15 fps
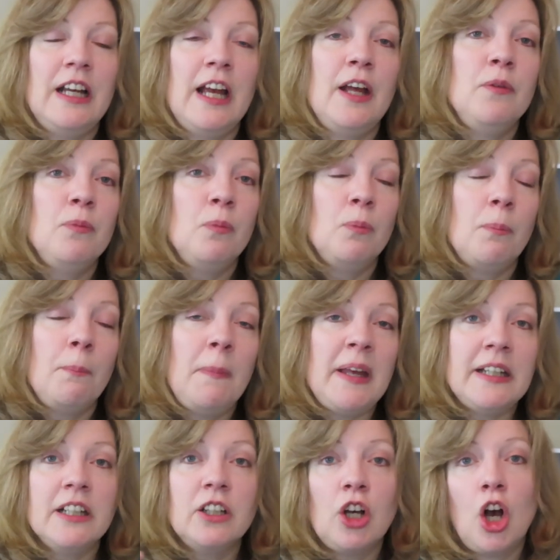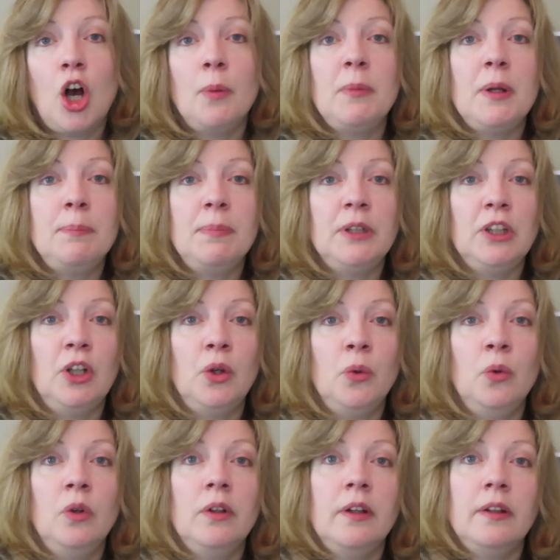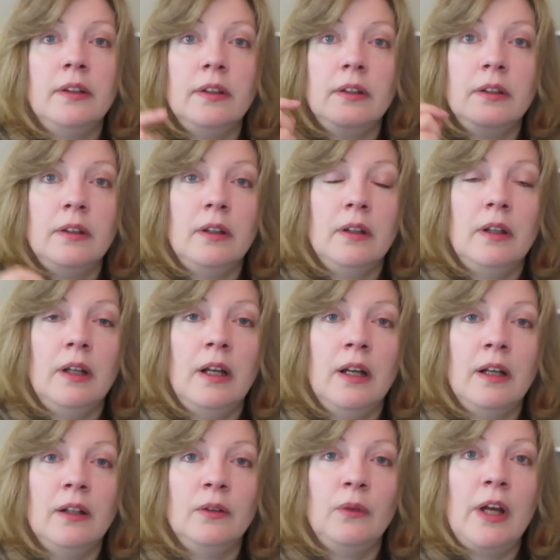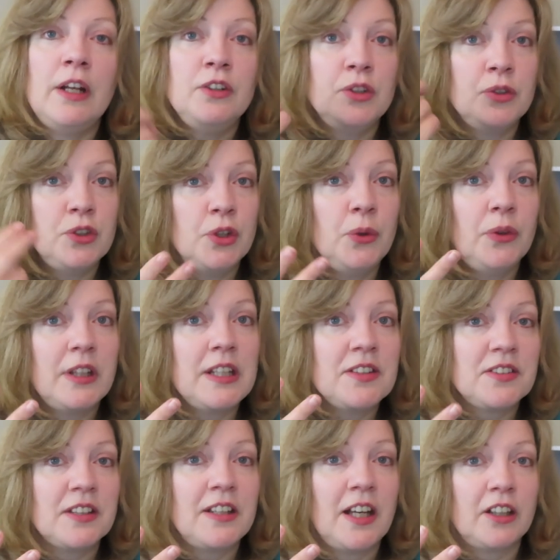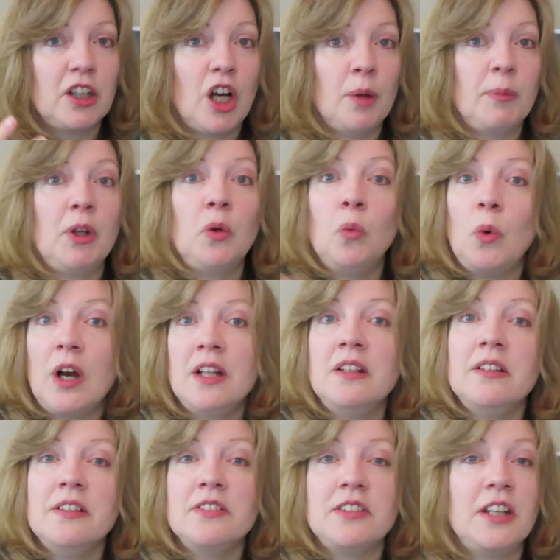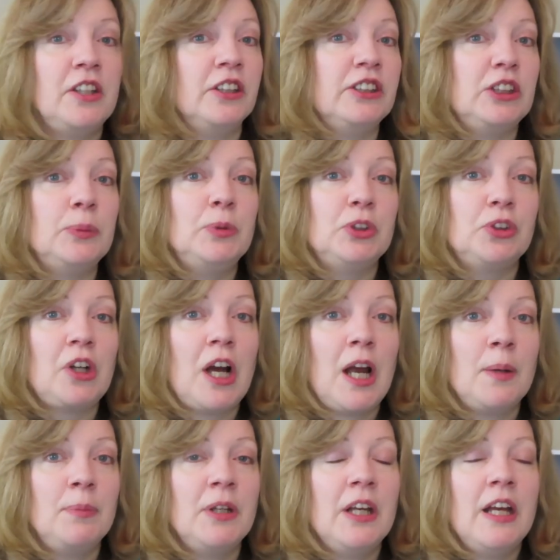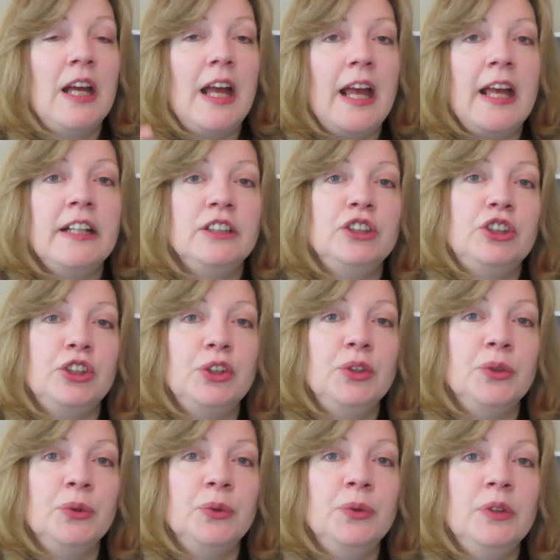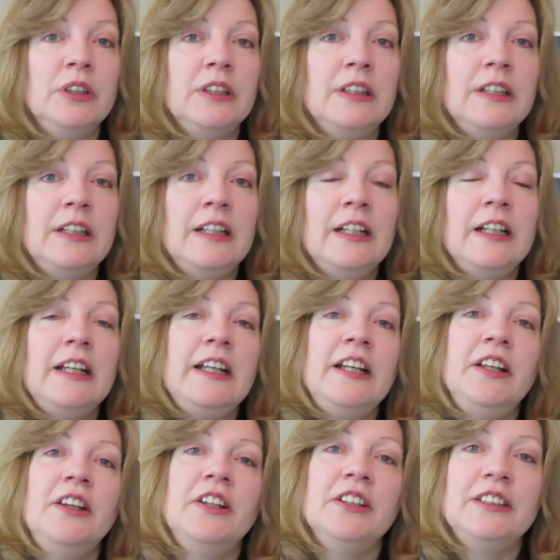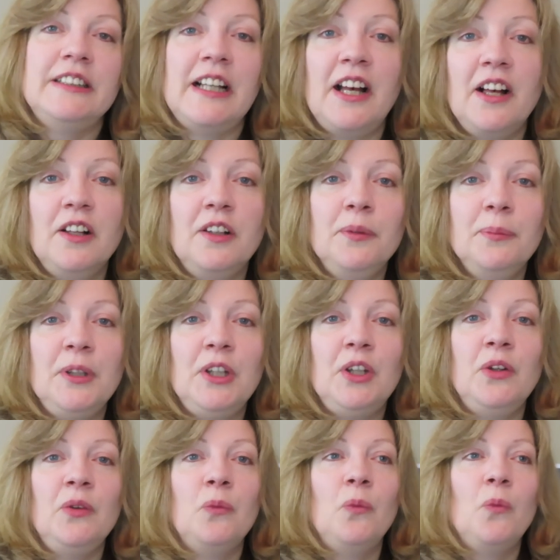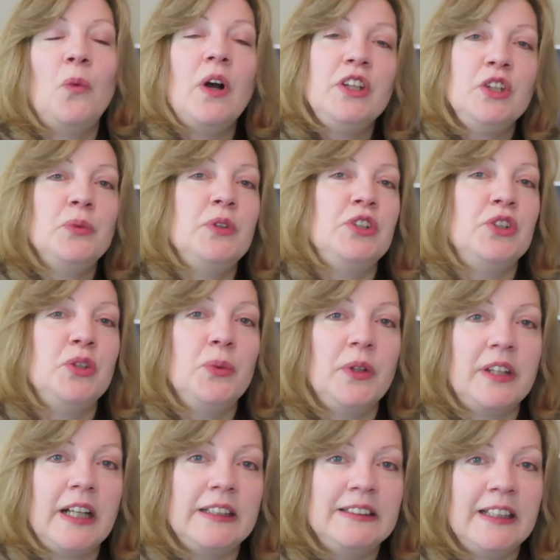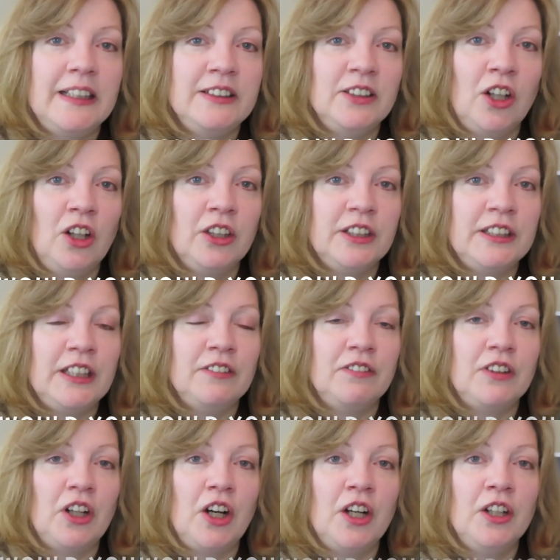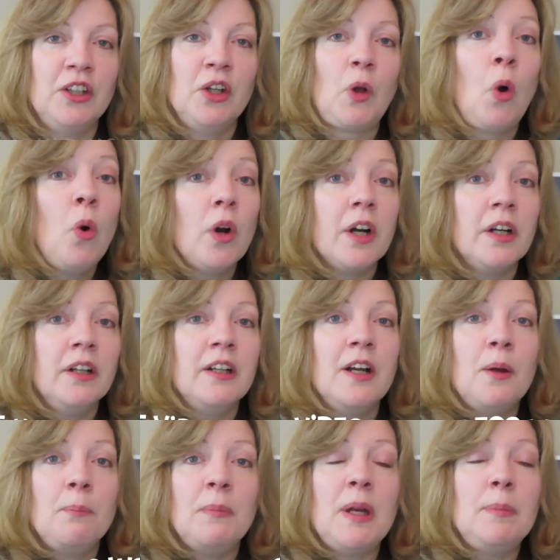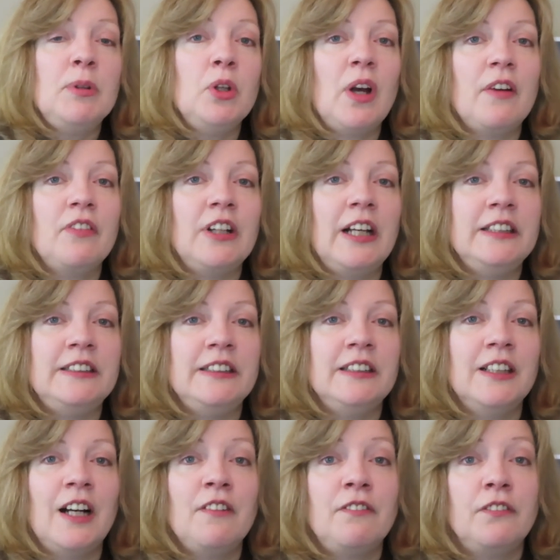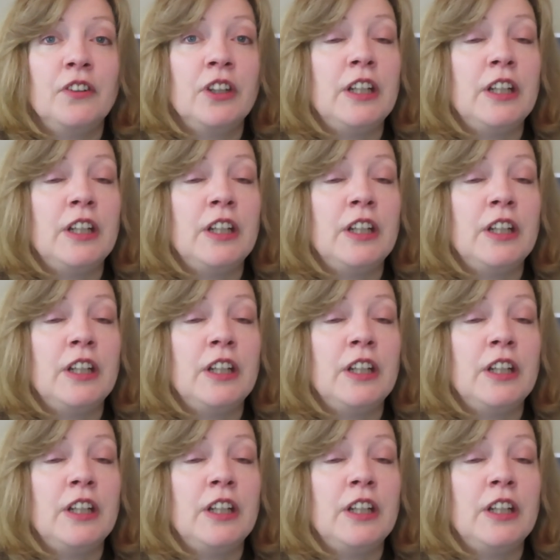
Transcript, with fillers: and make a comment below. Uh, and do two things in that comment. One, say you're subscribed, and two, either tell me what you would do with that ten dollar gift card, or maybe you have an idea of, for